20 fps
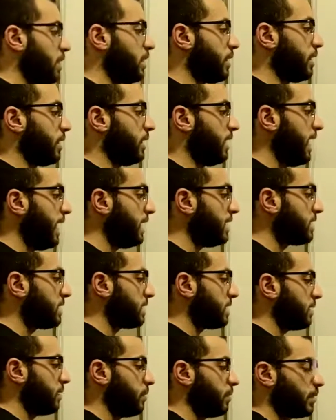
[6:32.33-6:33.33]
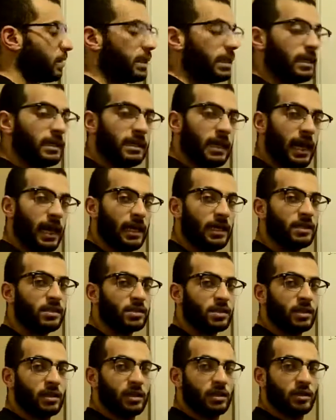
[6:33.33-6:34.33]
The next
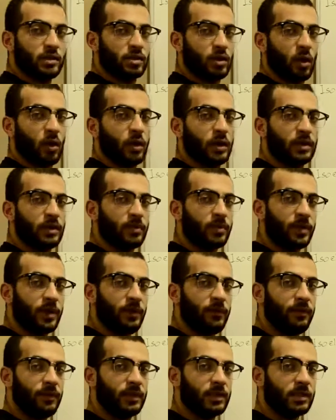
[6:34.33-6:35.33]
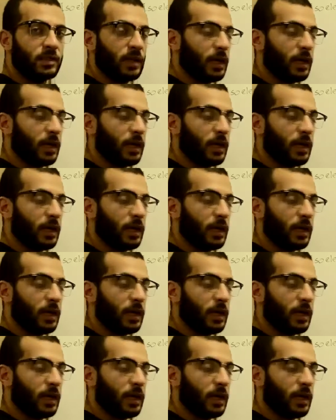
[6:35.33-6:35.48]
case, so in the previous